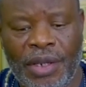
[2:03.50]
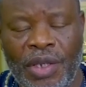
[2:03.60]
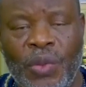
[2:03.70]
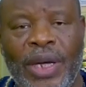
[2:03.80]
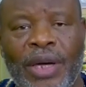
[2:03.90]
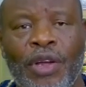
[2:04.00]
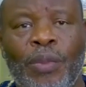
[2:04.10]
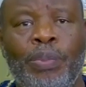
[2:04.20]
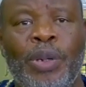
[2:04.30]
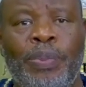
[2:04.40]
You
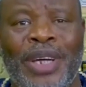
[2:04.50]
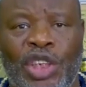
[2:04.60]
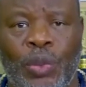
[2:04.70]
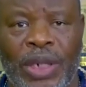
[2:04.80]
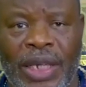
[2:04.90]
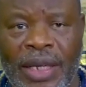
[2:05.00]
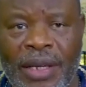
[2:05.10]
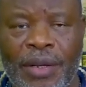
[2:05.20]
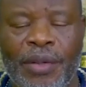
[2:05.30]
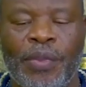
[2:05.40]
cannot perpetually
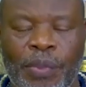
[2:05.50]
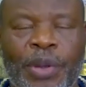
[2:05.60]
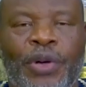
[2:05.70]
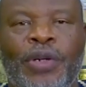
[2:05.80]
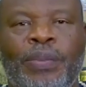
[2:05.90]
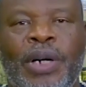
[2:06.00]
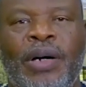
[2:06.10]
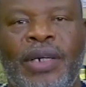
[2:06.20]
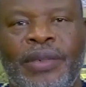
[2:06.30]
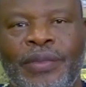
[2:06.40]
be on
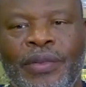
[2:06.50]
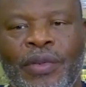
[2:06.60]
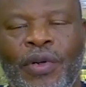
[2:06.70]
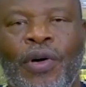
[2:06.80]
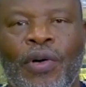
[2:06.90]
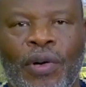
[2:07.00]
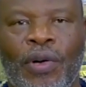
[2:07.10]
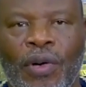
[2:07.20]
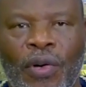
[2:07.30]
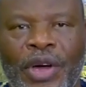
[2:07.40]
power
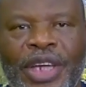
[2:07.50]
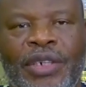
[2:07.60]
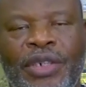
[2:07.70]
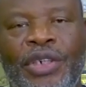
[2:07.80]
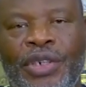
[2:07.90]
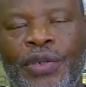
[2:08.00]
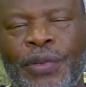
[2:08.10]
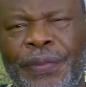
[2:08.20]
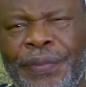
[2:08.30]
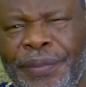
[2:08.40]
or in
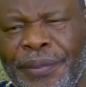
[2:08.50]
control.